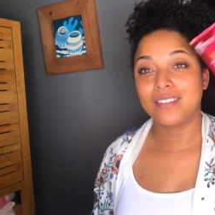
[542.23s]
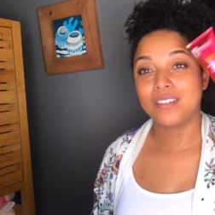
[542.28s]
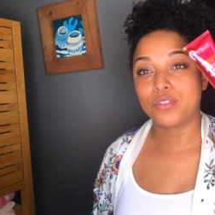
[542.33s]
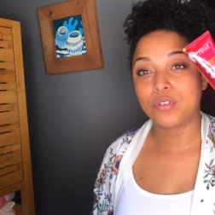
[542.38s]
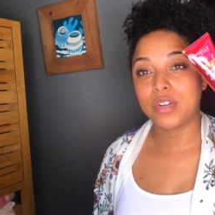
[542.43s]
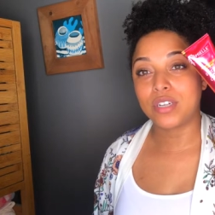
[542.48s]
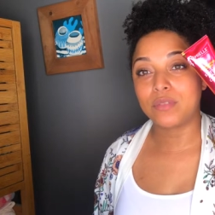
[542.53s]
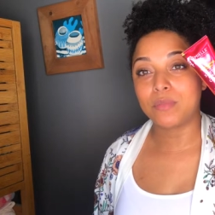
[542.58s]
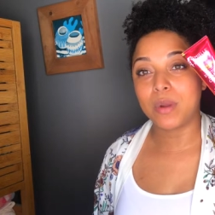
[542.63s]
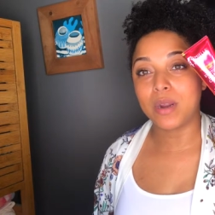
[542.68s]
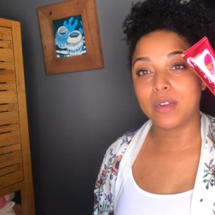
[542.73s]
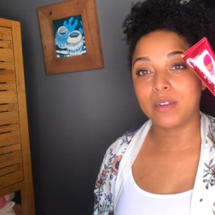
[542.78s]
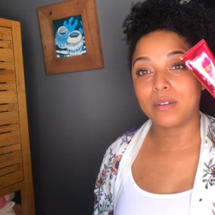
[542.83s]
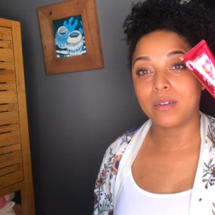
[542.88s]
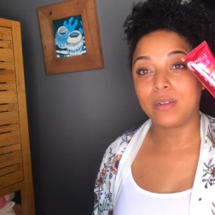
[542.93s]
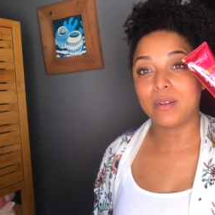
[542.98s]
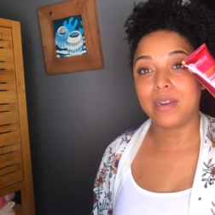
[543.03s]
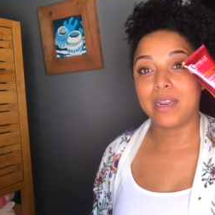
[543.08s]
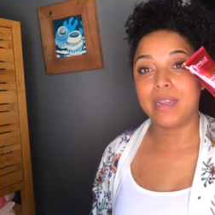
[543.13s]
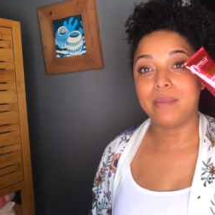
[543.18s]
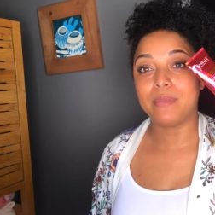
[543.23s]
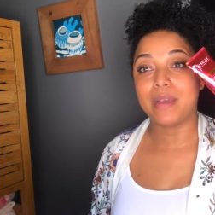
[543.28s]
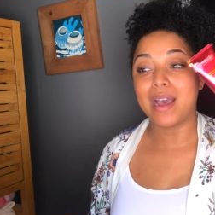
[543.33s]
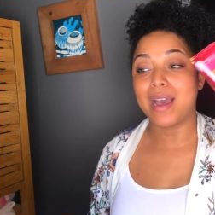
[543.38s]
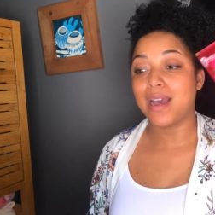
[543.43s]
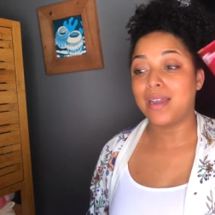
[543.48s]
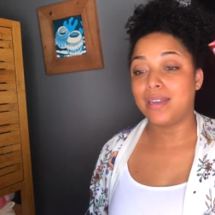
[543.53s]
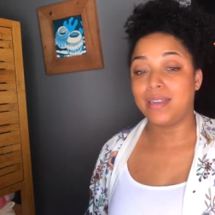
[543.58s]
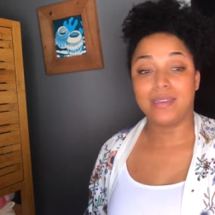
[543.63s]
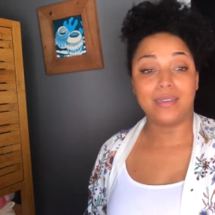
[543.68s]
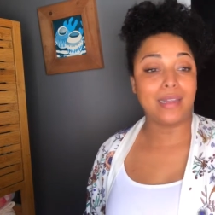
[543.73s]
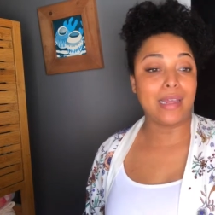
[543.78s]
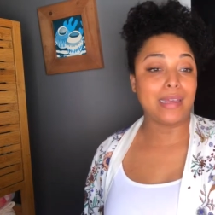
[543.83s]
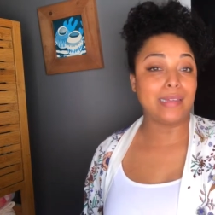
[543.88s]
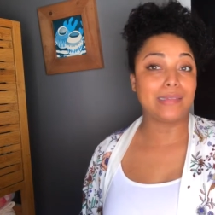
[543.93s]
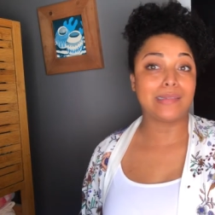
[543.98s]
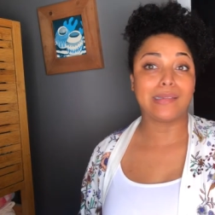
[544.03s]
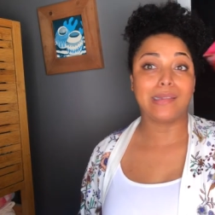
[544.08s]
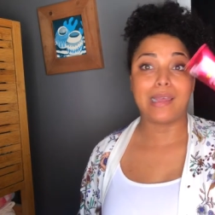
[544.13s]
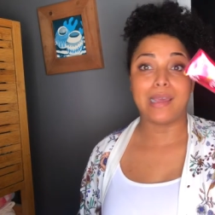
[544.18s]
stretch mark cream. I need to
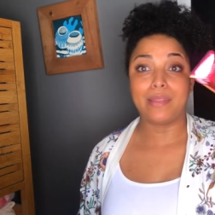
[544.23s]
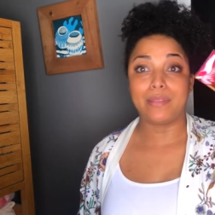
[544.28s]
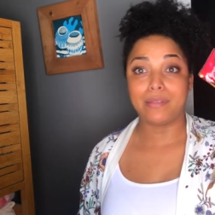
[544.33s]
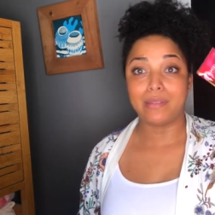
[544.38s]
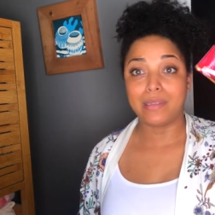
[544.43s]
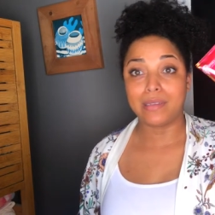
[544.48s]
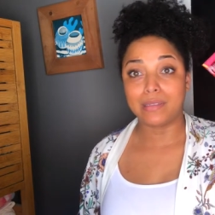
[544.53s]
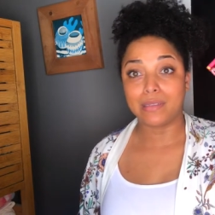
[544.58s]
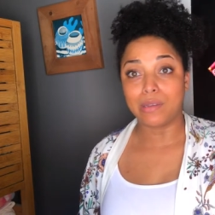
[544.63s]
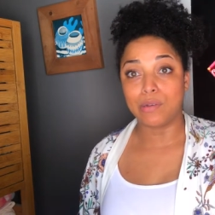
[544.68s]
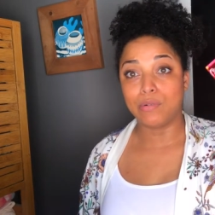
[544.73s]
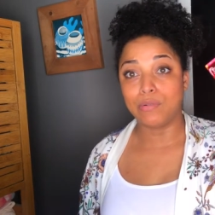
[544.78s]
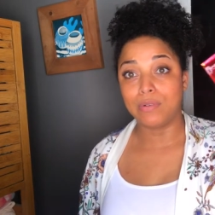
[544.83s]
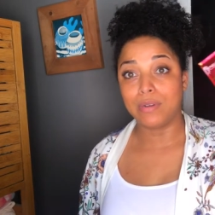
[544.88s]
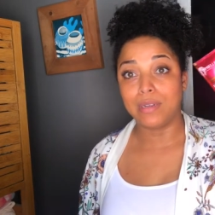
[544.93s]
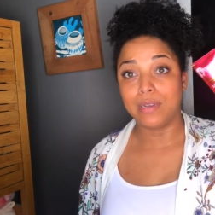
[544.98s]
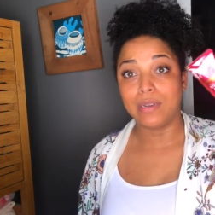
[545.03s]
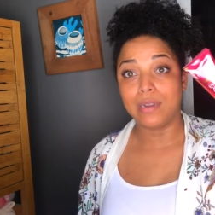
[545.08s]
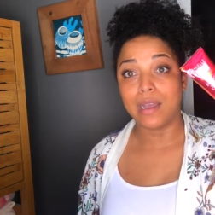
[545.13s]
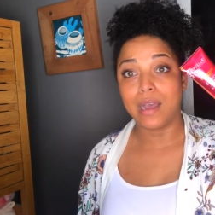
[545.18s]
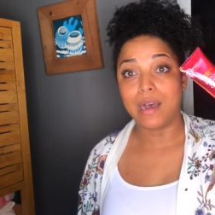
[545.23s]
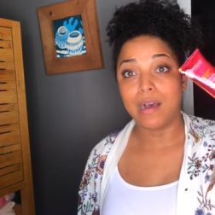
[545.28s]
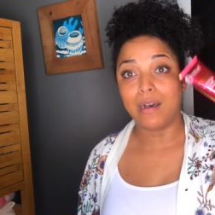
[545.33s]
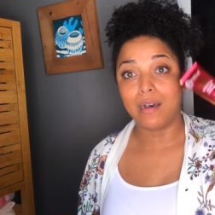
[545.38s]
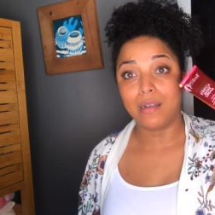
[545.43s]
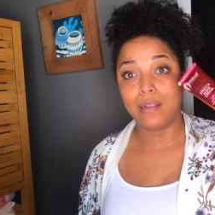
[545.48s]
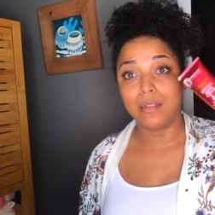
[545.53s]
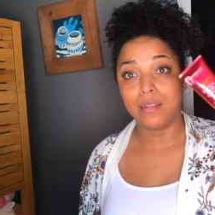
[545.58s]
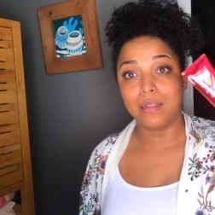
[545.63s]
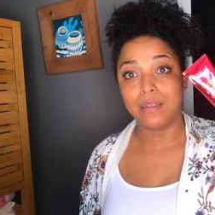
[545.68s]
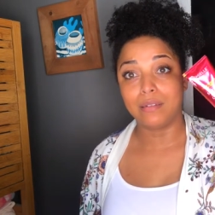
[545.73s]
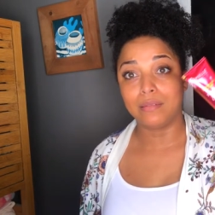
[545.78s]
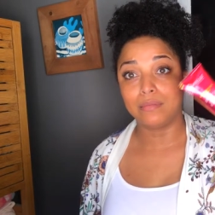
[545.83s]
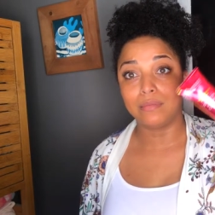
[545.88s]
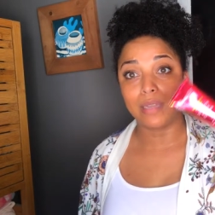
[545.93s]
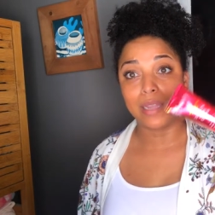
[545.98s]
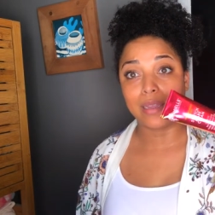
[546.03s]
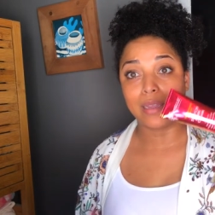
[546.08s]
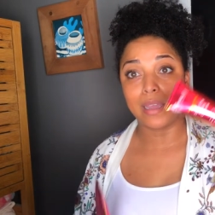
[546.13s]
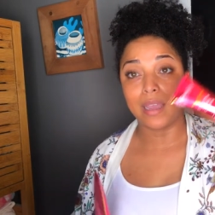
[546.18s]
like slather this on all of
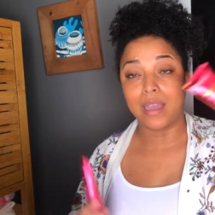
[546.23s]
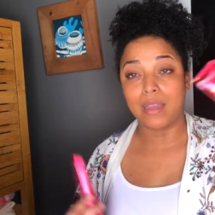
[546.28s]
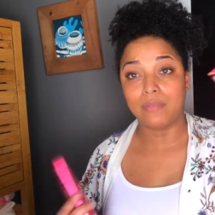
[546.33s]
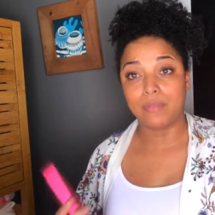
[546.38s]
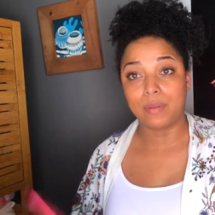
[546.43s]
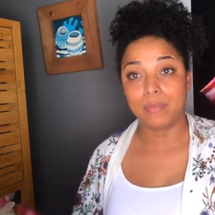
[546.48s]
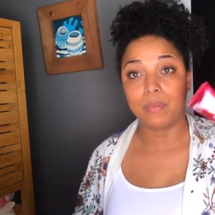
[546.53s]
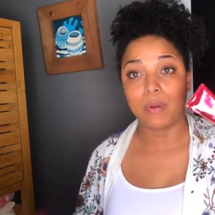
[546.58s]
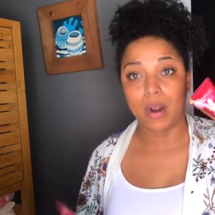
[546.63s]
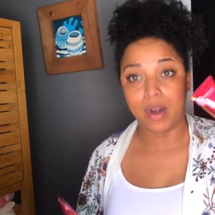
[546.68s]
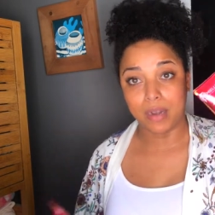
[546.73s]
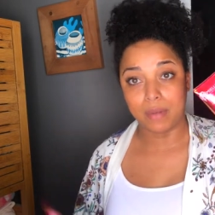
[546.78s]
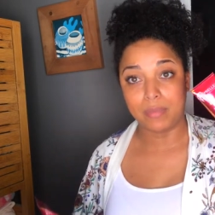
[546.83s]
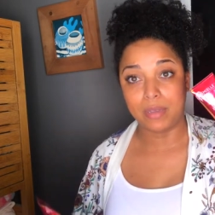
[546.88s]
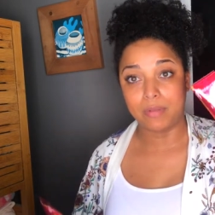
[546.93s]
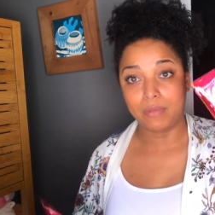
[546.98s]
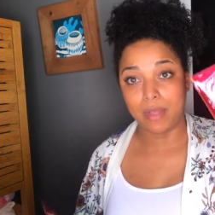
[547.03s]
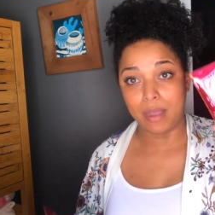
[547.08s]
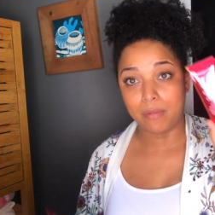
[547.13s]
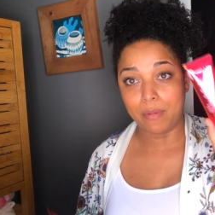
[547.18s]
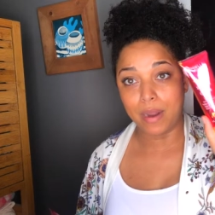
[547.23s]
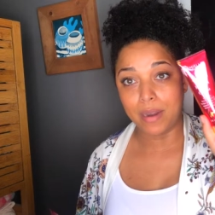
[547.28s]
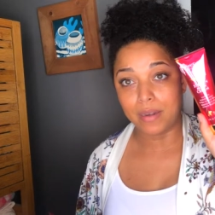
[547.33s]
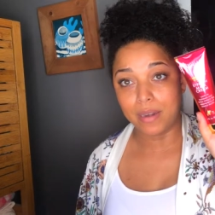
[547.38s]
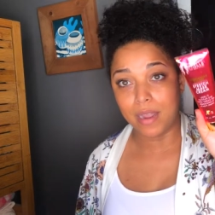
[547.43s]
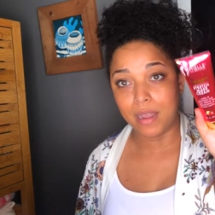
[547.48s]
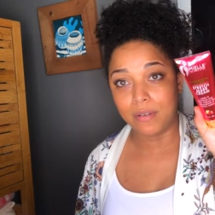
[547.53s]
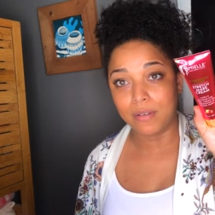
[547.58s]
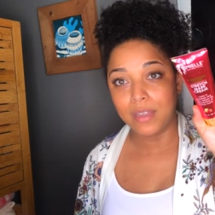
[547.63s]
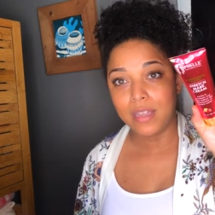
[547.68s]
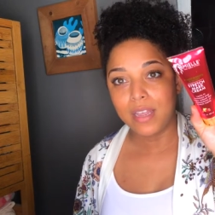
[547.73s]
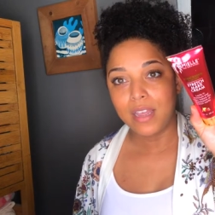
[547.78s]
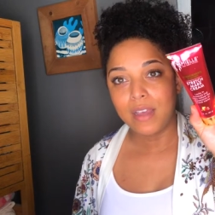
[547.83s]
like every part of me like right now.